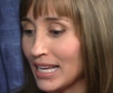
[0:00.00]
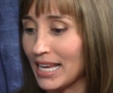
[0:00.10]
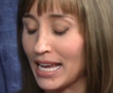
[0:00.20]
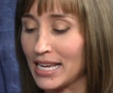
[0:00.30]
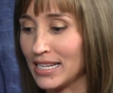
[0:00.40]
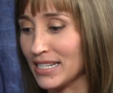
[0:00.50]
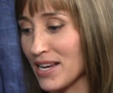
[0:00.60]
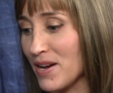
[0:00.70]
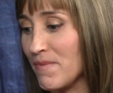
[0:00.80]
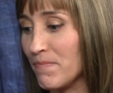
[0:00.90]
And
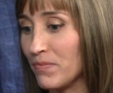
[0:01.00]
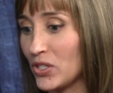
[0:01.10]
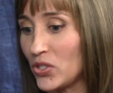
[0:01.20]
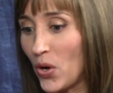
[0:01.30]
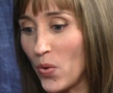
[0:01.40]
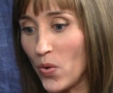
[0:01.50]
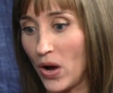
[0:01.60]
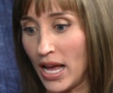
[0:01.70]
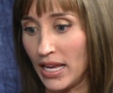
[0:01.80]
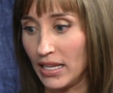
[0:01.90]
um, so
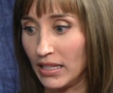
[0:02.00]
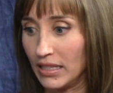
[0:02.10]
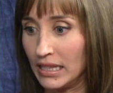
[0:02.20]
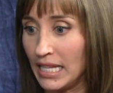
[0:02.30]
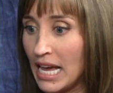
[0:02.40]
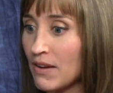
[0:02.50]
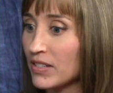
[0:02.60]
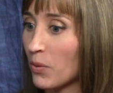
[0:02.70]
I left.